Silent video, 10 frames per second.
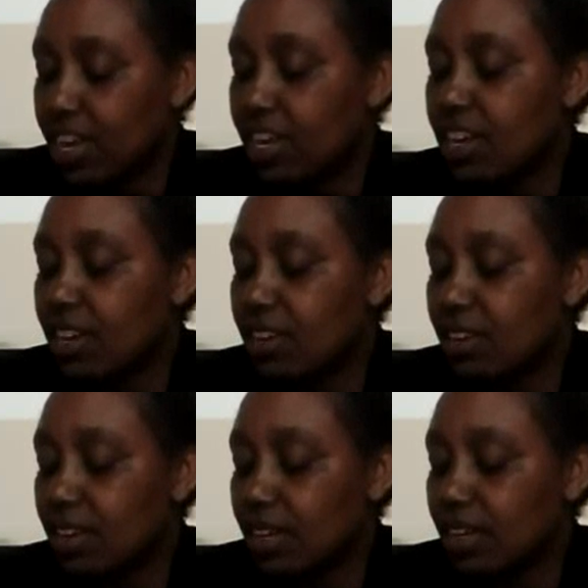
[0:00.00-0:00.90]

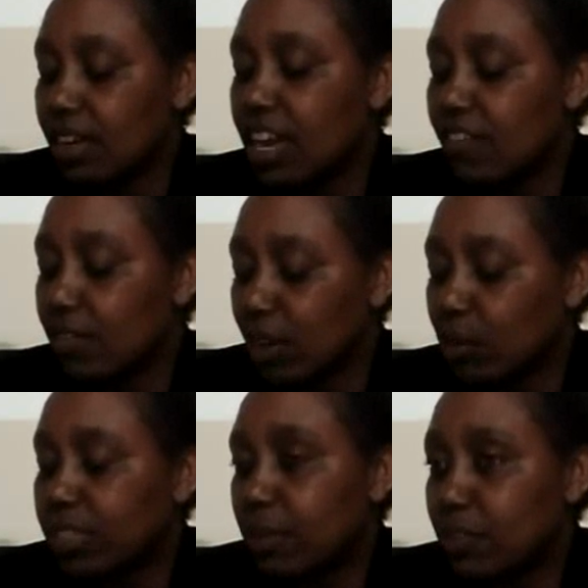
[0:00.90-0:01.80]
the
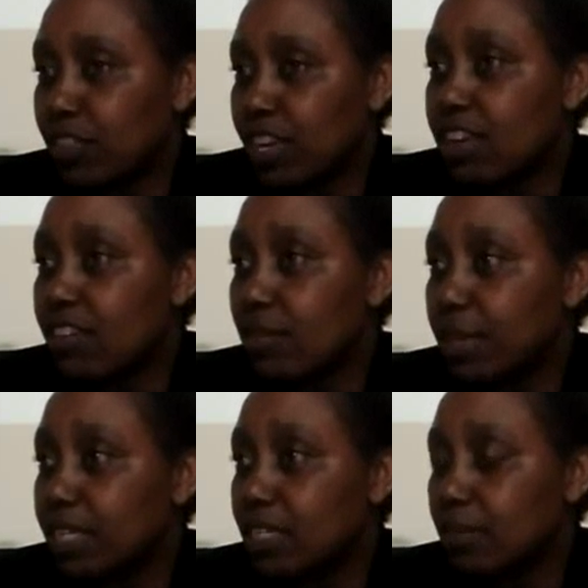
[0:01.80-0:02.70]
concept of the
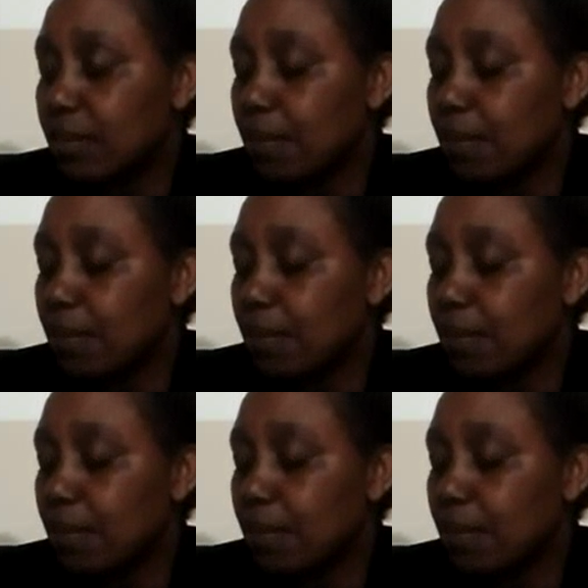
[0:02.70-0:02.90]
e-government,